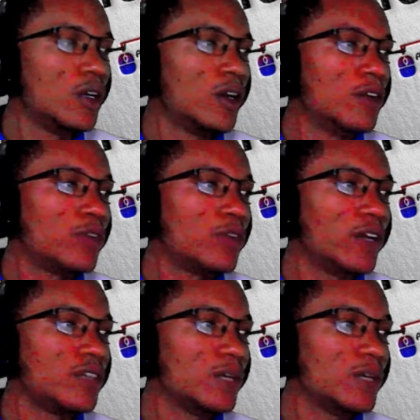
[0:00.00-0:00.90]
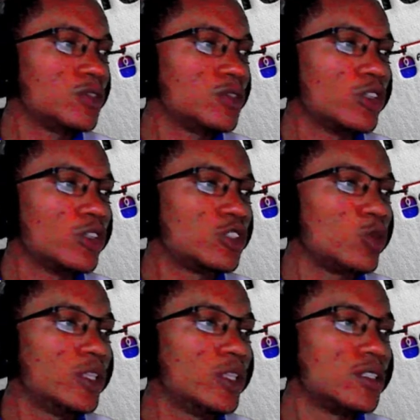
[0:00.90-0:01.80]
5 times 4 is
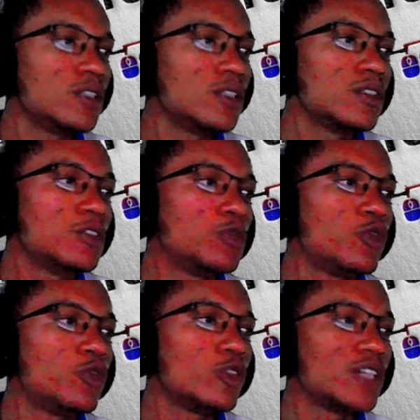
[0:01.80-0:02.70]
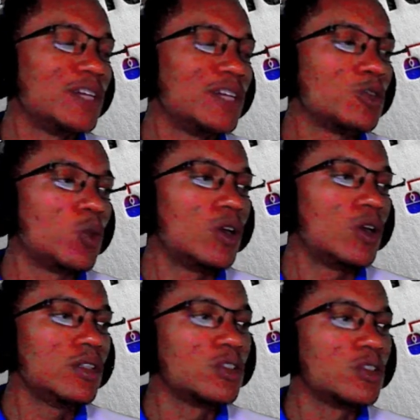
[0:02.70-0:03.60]
20. 4 times 1 is
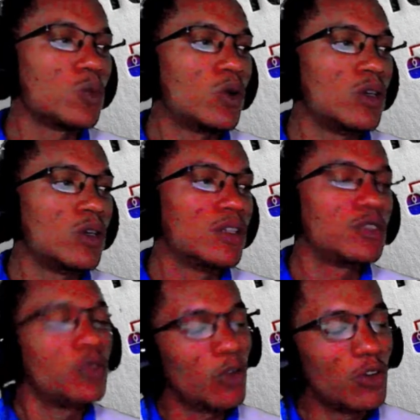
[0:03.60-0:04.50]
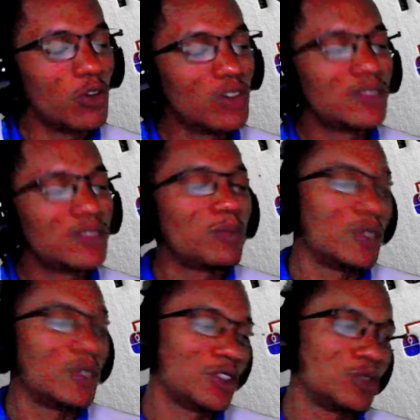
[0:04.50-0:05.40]
4, plus
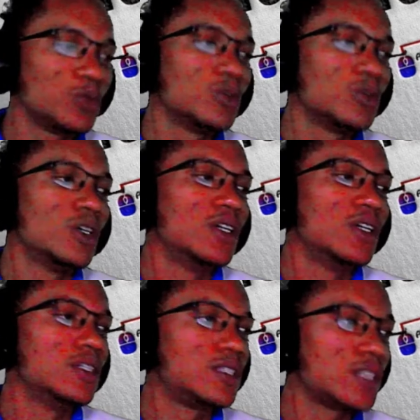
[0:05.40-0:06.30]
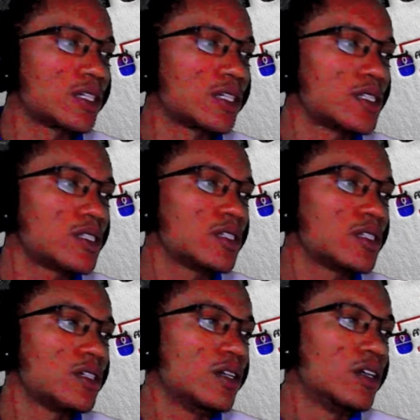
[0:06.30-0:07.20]
2 is 6.
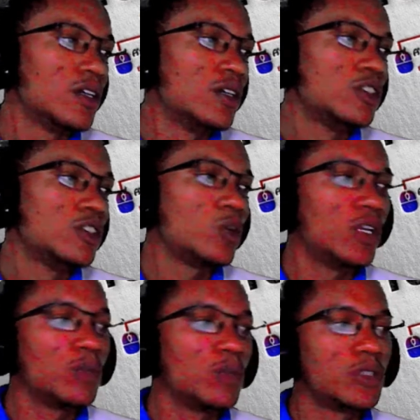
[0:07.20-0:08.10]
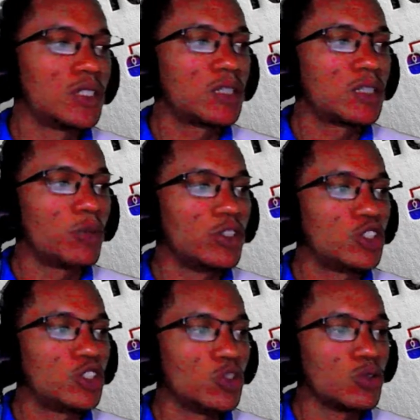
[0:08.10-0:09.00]
So we end up with
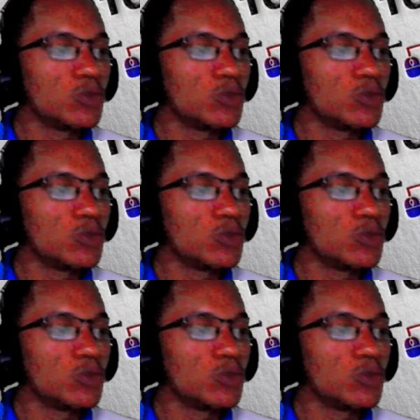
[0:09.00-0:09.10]
6.0